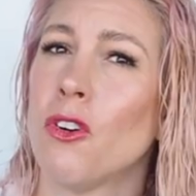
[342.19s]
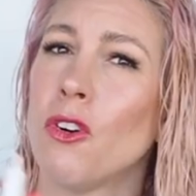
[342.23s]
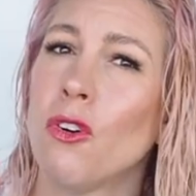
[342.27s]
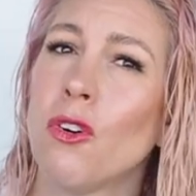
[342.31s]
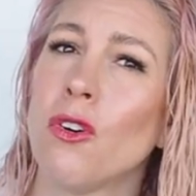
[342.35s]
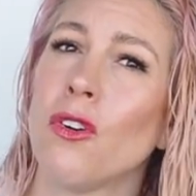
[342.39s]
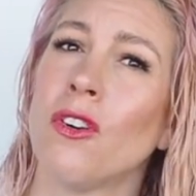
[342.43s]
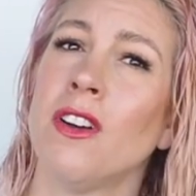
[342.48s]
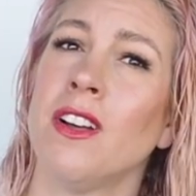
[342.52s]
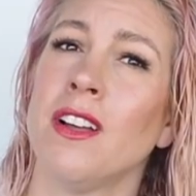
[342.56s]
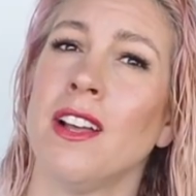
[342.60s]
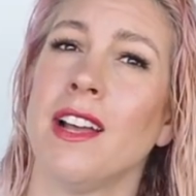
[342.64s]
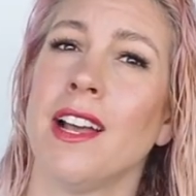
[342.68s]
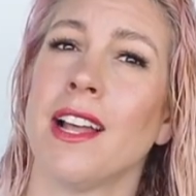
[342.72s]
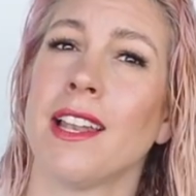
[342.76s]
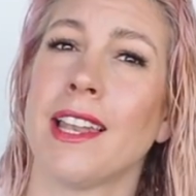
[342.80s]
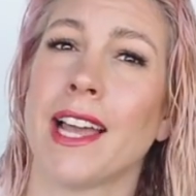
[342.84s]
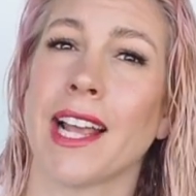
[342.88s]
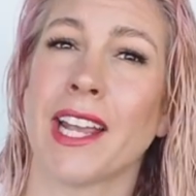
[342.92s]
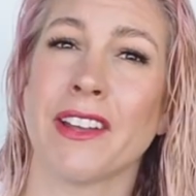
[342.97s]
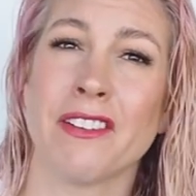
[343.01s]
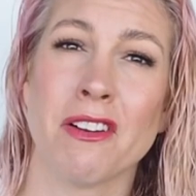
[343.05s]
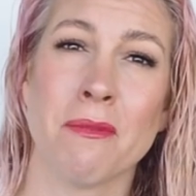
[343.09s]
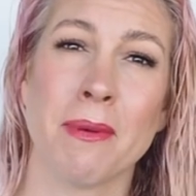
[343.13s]
or
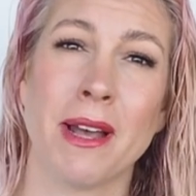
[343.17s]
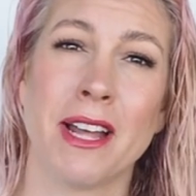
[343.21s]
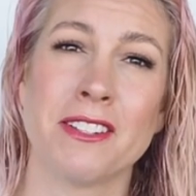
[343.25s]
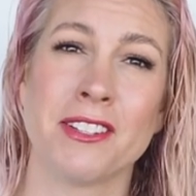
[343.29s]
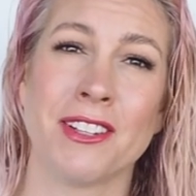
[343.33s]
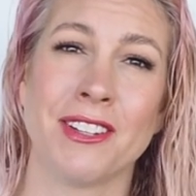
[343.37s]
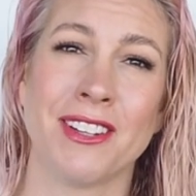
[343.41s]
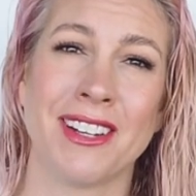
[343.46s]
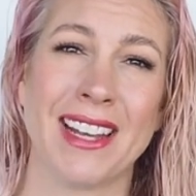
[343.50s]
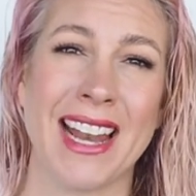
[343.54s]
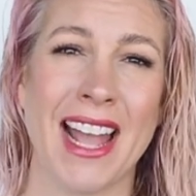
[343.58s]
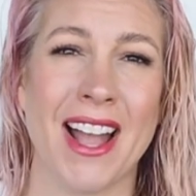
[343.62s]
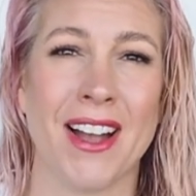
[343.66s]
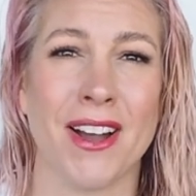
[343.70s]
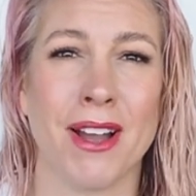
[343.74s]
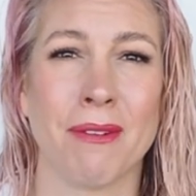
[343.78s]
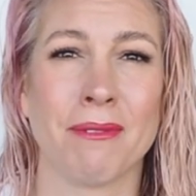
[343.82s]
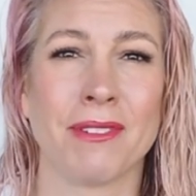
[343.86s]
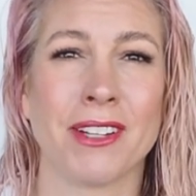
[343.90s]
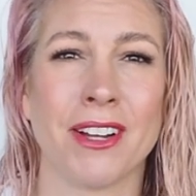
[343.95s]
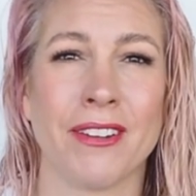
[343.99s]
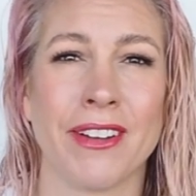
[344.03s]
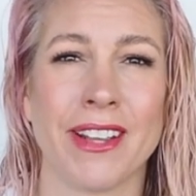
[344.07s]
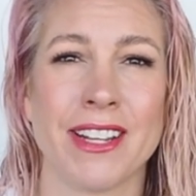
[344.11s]
like I'm about to do now,
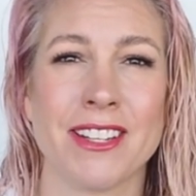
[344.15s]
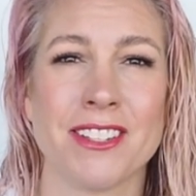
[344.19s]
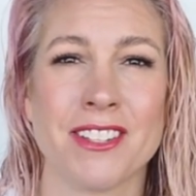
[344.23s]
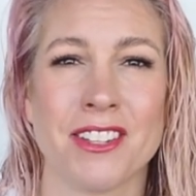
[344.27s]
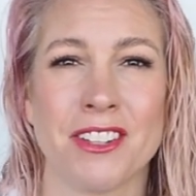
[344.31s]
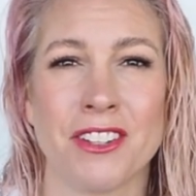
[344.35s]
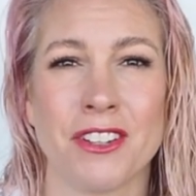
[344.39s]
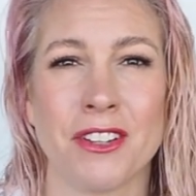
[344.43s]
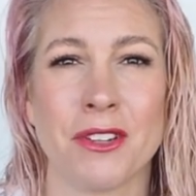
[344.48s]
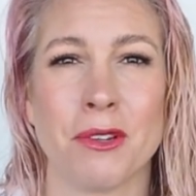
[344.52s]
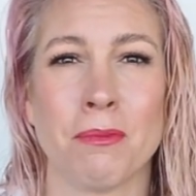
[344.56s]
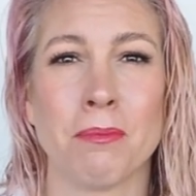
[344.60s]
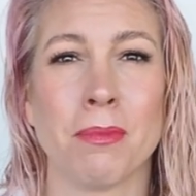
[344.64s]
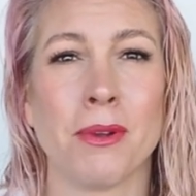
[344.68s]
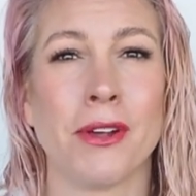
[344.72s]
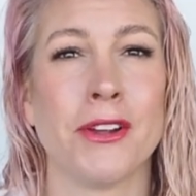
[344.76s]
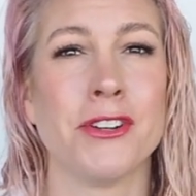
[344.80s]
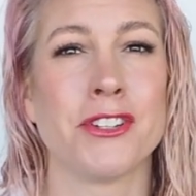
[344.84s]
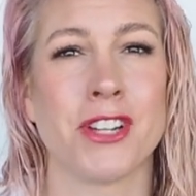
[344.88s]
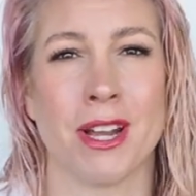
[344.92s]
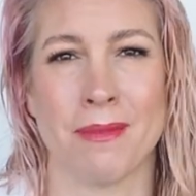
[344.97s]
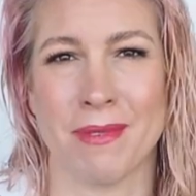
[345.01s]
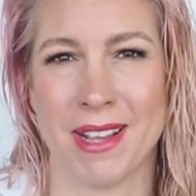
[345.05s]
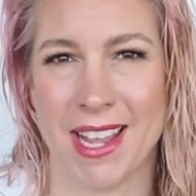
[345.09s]
I'm going to
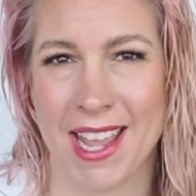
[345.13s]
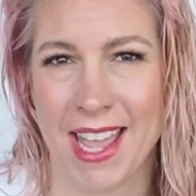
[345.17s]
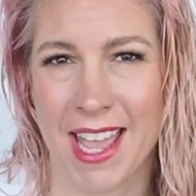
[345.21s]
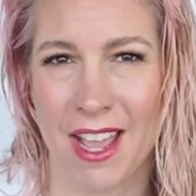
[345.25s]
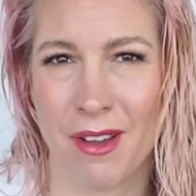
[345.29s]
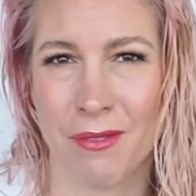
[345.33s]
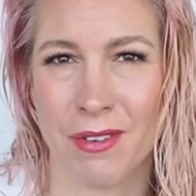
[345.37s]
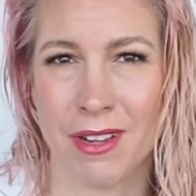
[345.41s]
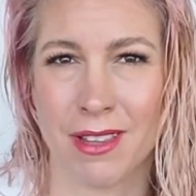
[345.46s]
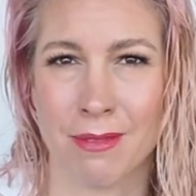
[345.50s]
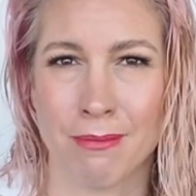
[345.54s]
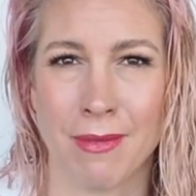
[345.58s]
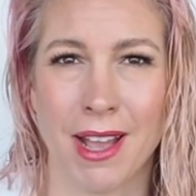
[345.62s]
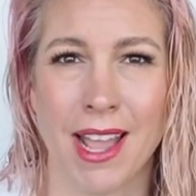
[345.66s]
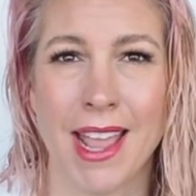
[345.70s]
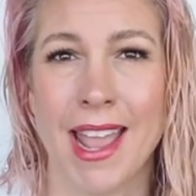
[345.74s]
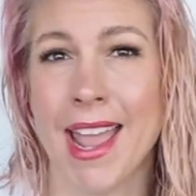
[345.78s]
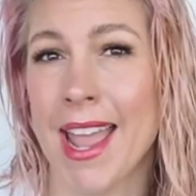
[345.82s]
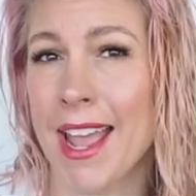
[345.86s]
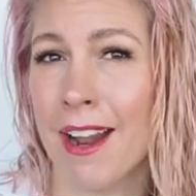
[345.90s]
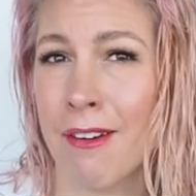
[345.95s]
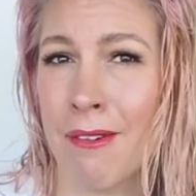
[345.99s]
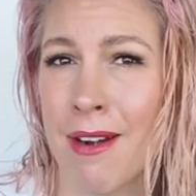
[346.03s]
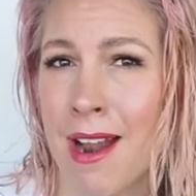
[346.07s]
blow dry my hair with
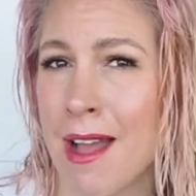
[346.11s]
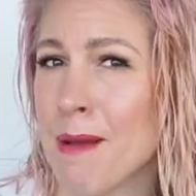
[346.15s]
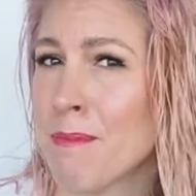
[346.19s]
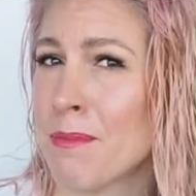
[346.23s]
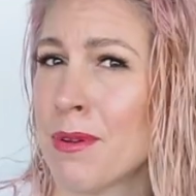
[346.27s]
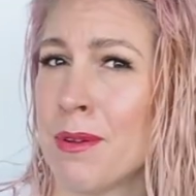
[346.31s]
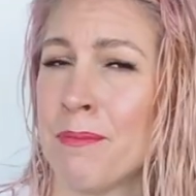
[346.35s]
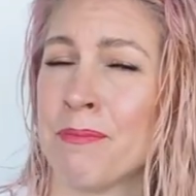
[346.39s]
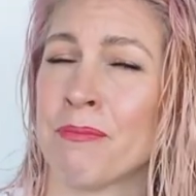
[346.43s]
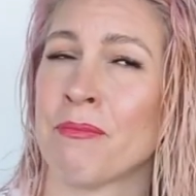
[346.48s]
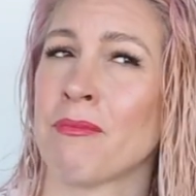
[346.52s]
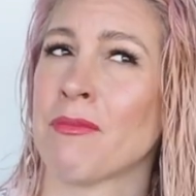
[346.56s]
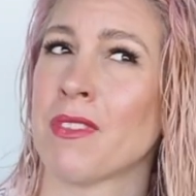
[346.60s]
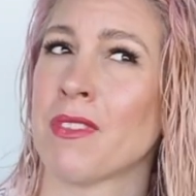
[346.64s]
my air wrap.